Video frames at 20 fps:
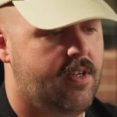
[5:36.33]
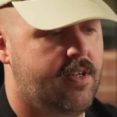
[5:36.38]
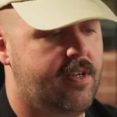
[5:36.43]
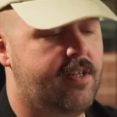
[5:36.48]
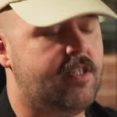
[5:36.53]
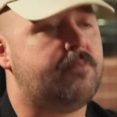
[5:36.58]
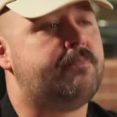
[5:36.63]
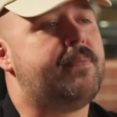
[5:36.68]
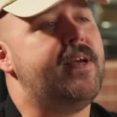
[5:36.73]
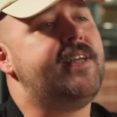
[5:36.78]

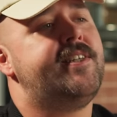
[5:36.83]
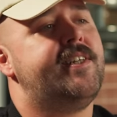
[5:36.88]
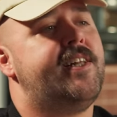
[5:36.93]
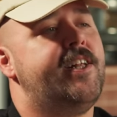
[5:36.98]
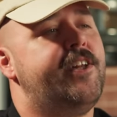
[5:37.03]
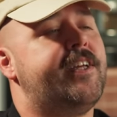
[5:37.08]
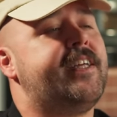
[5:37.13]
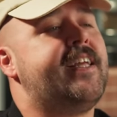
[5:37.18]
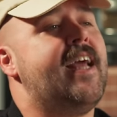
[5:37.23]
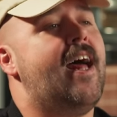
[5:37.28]
It's basically
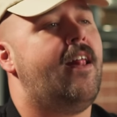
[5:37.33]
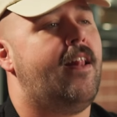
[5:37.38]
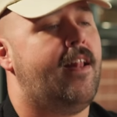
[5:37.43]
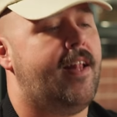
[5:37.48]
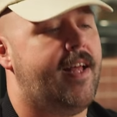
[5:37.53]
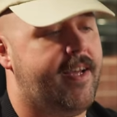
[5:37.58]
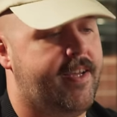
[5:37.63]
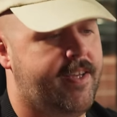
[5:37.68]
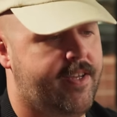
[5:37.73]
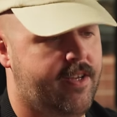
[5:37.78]
the
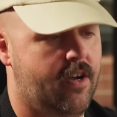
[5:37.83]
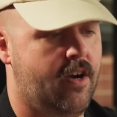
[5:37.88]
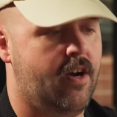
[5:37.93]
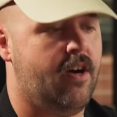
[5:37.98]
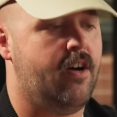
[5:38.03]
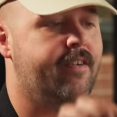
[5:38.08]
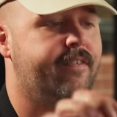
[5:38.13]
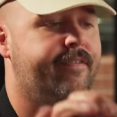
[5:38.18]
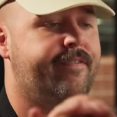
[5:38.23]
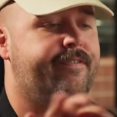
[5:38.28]
Cadillac
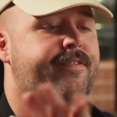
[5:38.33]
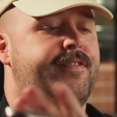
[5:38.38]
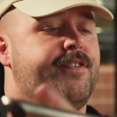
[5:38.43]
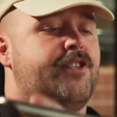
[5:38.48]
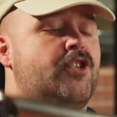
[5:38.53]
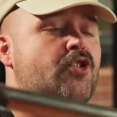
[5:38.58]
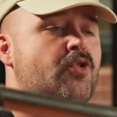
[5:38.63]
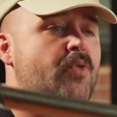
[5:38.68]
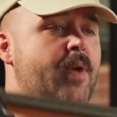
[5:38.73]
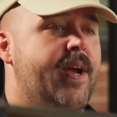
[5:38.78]
of
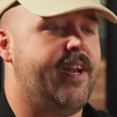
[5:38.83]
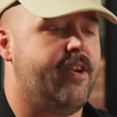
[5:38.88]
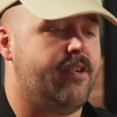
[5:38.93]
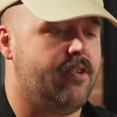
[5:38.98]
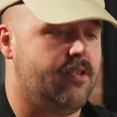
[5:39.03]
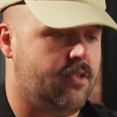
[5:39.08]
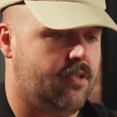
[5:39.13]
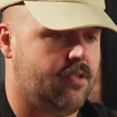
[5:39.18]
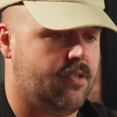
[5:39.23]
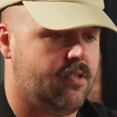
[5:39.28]

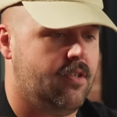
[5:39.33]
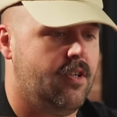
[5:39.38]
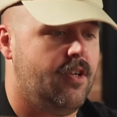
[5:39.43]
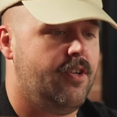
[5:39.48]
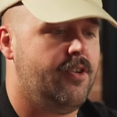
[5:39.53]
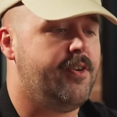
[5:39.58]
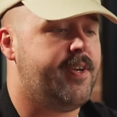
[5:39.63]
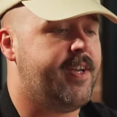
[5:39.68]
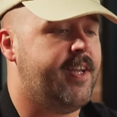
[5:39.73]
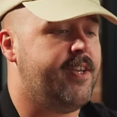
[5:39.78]
strainers.
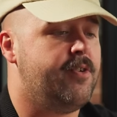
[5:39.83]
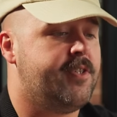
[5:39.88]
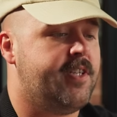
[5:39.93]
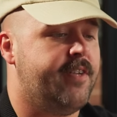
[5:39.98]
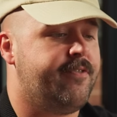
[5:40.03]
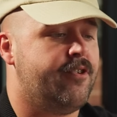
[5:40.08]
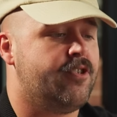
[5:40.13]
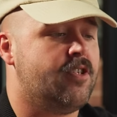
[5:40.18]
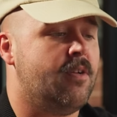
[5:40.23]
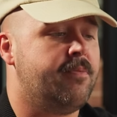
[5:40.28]
You can use it
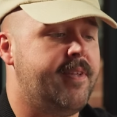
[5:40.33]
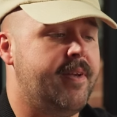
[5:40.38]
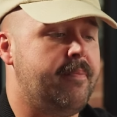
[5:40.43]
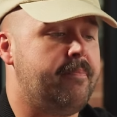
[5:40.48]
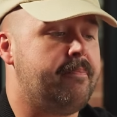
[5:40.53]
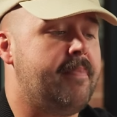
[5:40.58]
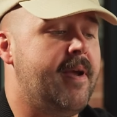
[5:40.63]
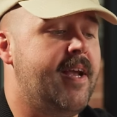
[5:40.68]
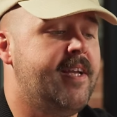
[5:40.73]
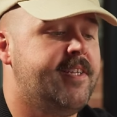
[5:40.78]
for something
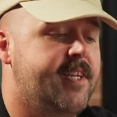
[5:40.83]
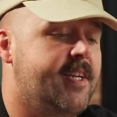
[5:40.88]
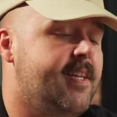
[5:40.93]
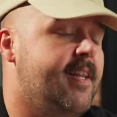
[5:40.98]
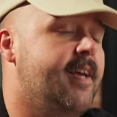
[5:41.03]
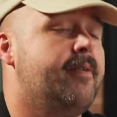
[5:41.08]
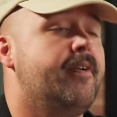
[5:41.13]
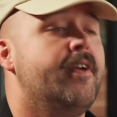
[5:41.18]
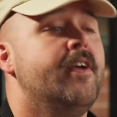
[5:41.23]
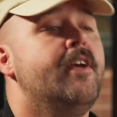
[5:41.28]
basic
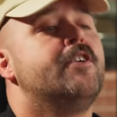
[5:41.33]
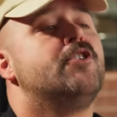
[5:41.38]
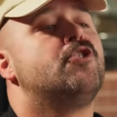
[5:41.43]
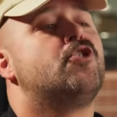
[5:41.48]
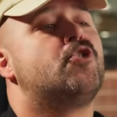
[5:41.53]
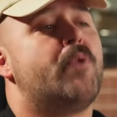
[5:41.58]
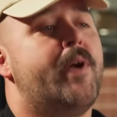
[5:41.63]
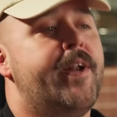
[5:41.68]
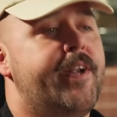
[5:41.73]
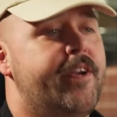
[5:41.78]
like
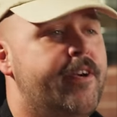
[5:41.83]
straining